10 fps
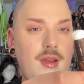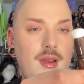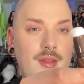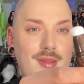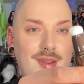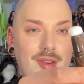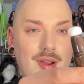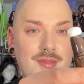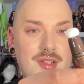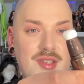and then you
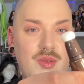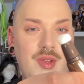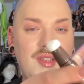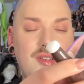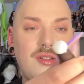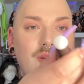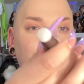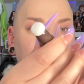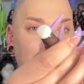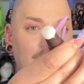have to squeeze to start
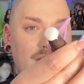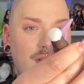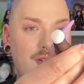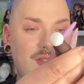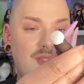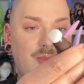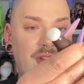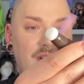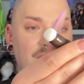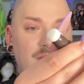priming the little
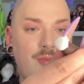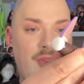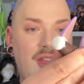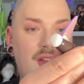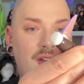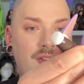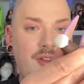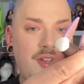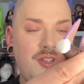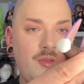sponge. My other
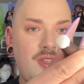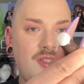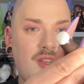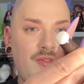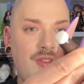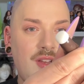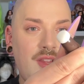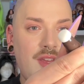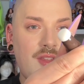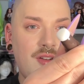issue with this is I feel
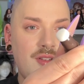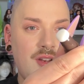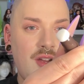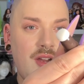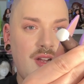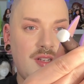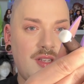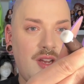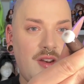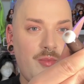like there's not a
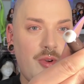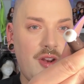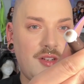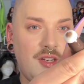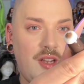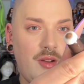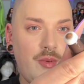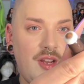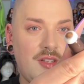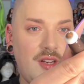ton of product in here.
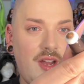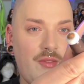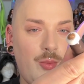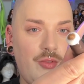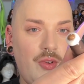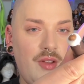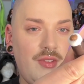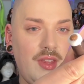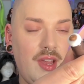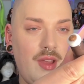When I did have it before, I
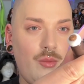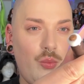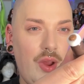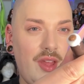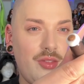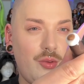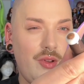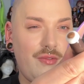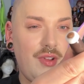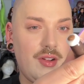feel like I ran through
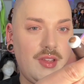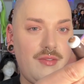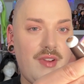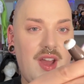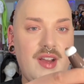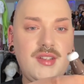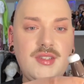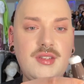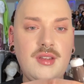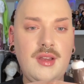it fairly fast.